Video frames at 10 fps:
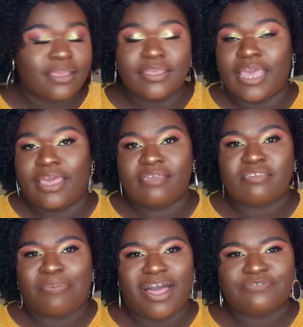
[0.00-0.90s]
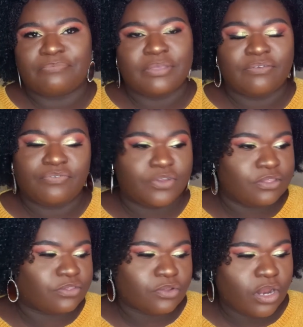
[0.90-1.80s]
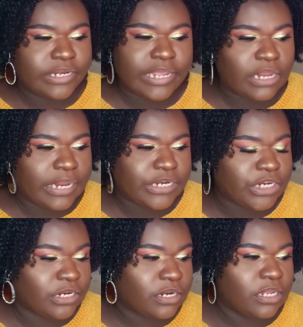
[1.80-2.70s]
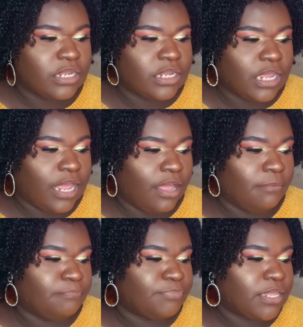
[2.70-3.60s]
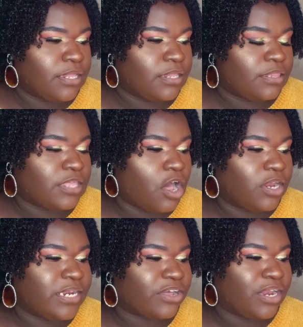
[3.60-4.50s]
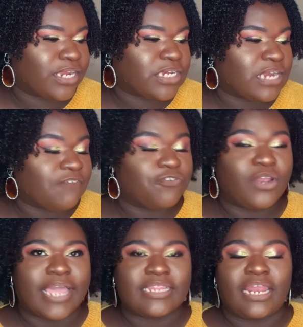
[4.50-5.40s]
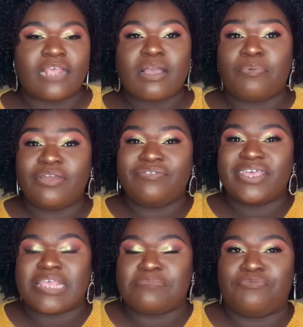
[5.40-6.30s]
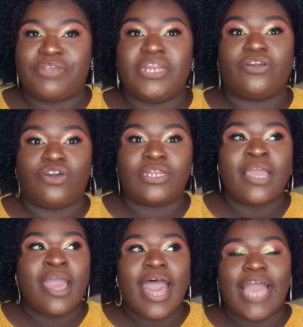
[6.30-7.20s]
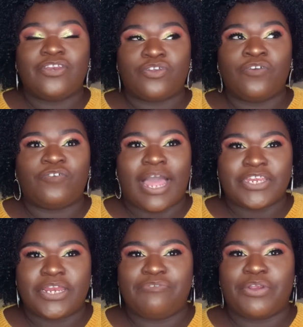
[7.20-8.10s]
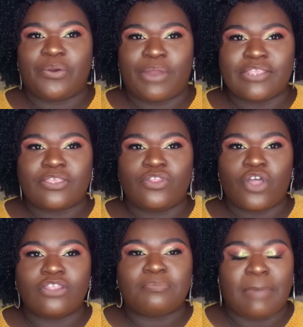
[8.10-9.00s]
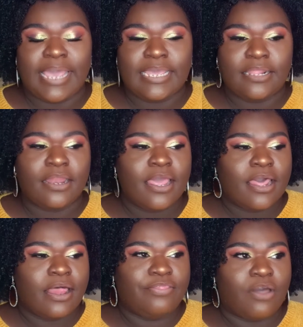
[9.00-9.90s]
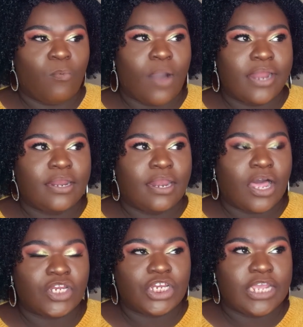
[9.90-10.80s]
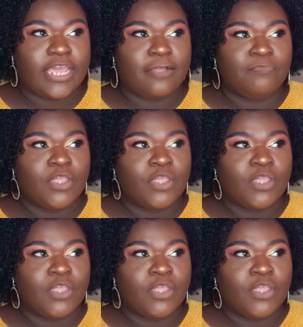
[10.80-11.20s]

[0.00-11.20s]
yeah, it's a pass for me for this holiday collection. Their holiday collection, I feel like the last couple of years has been really good. I do actually regret not buying the one last year,